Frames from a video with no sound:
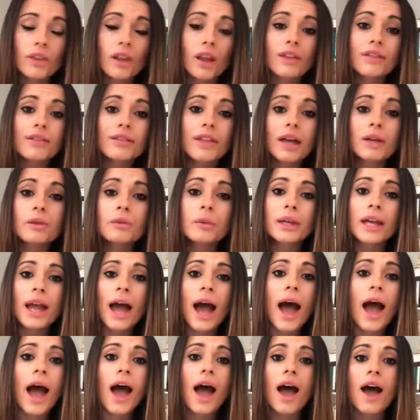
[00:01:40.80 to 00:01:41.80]
Then we
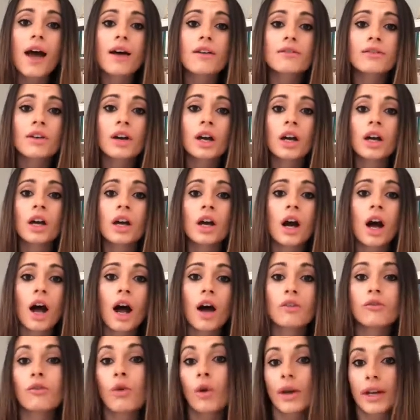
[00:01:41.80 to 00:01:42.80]
have
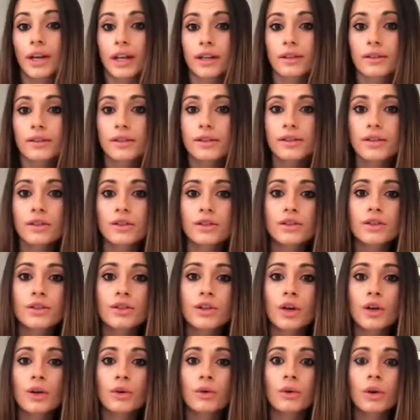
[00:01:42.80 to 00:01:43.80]
avoidance. So
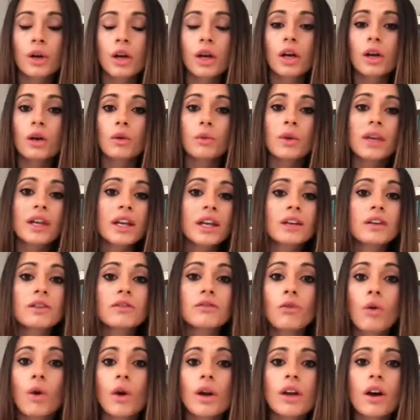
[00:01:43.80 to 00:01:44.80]
we can
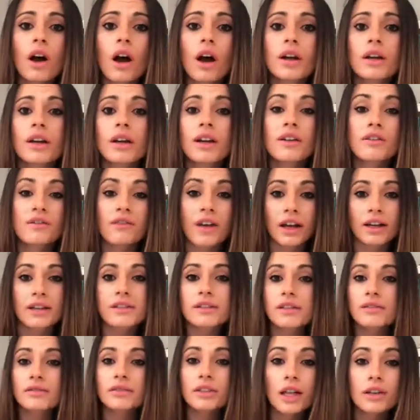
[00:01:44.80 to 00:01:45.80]
avoid on an
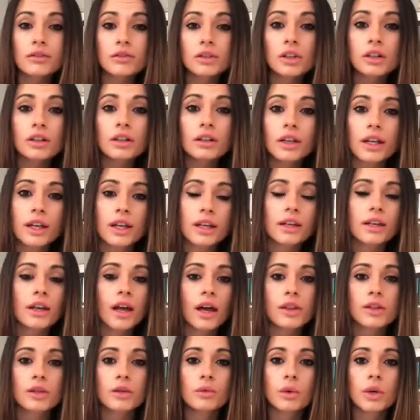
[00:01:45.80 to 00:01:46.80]
affective level, in
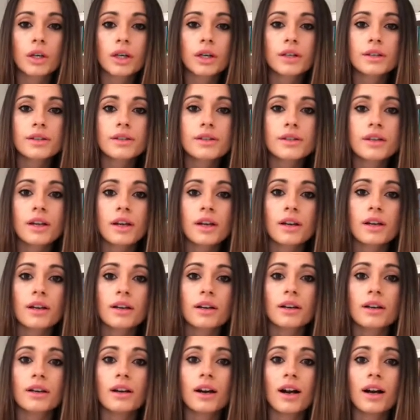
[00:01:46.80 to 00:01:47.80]
other words,
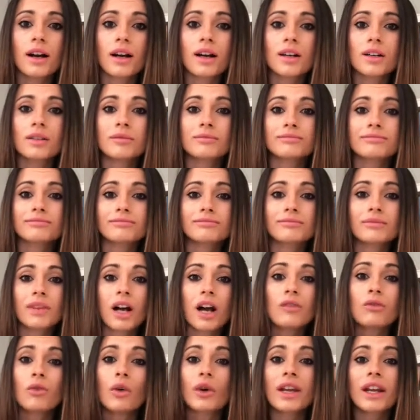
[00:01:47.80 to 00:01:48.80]

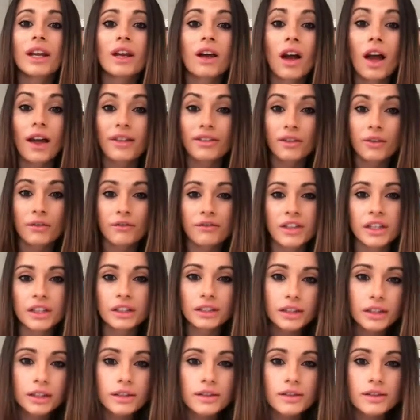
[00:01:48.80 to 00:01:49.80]
avoiding at the
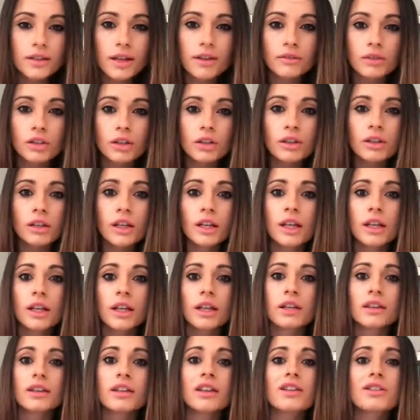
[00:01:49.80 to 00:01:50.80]
feelings level.
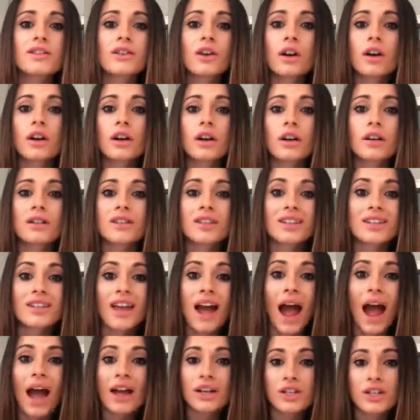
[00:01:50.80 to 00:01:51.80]
These are
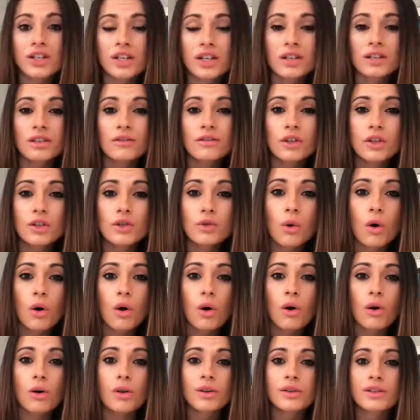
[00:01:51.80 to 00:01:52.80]
detached
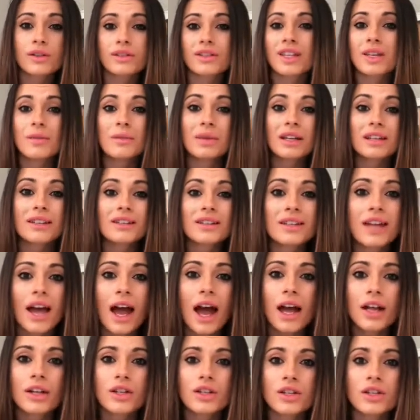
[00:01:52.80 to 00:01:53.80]
individuals, seeming
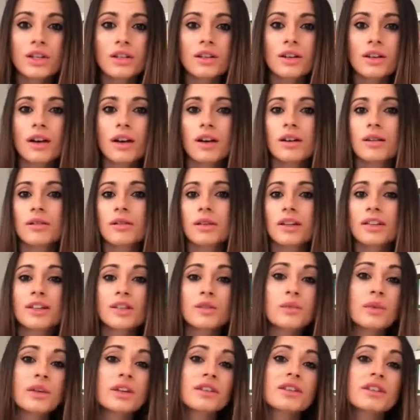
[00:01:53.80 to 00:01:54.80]
detached,
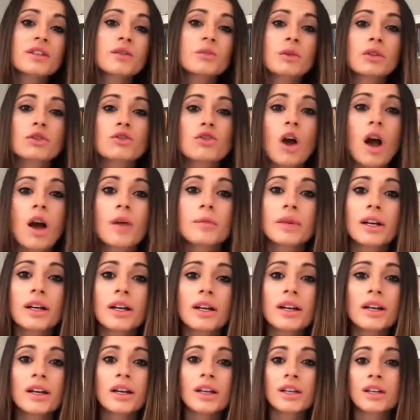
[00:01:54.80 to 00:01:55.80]
experiences with trauma,
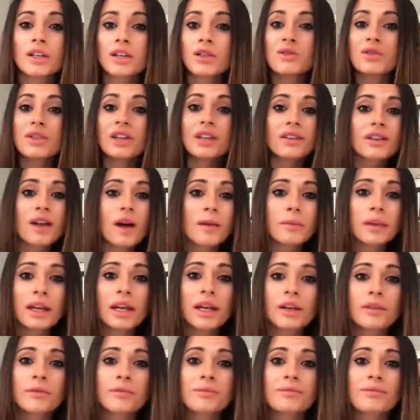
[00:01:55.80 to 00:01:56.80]
using
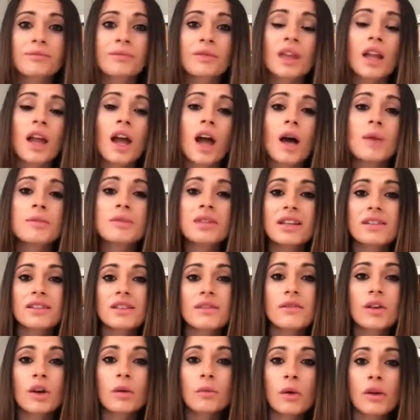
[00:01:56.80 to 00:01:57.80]
numbing. Obsessive
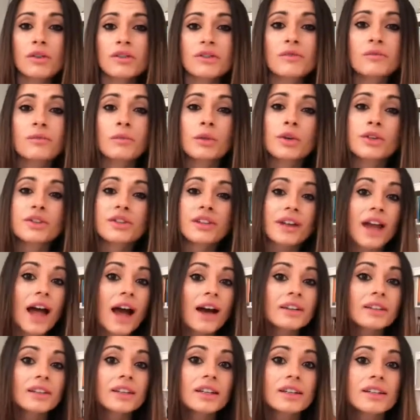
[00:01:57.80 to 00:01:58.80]
compulsive
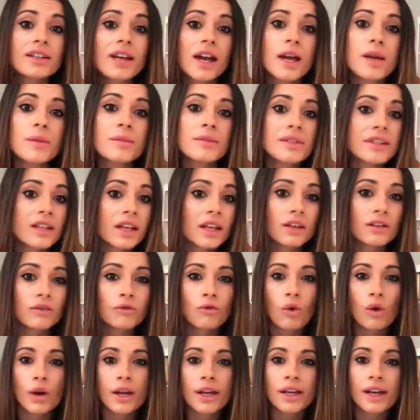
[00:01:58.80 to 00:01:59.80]
personality types can
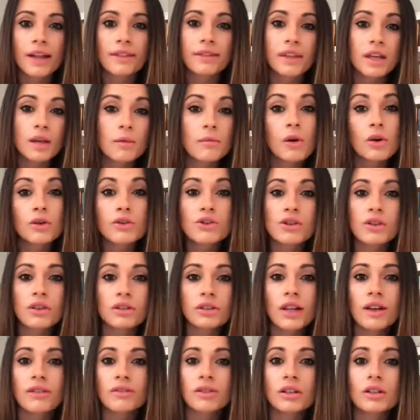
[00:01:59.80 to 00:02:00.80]
avoid at the emotional
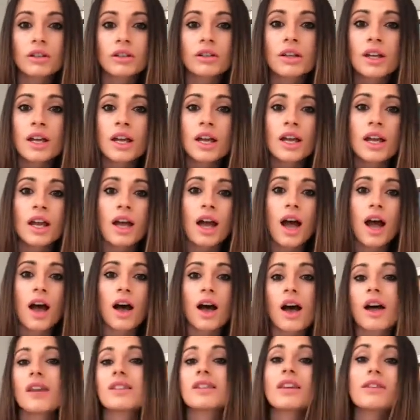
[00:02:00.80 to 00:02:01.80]
level
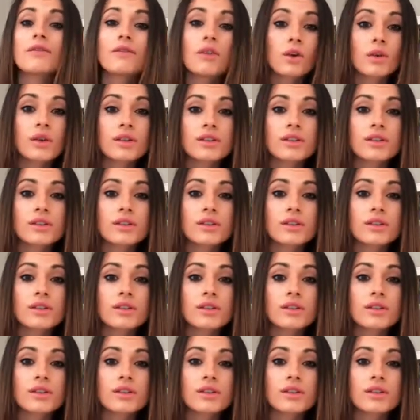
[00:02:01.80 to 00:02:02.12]
as they focus